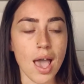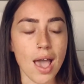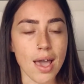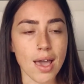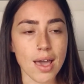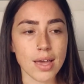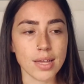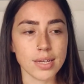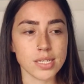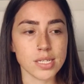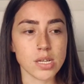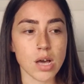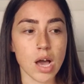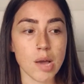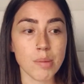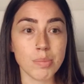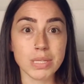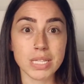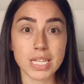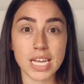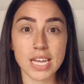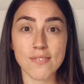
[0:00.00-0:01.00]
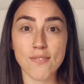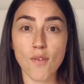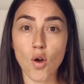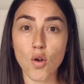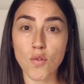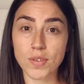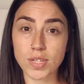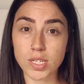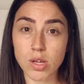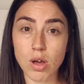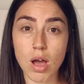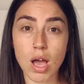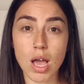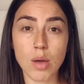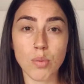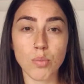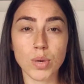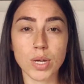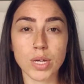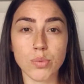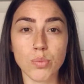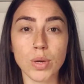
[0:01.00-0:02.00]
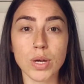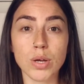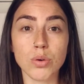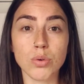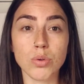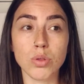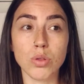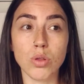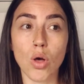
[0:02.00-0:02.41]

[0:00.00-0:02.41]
And I believe over time we will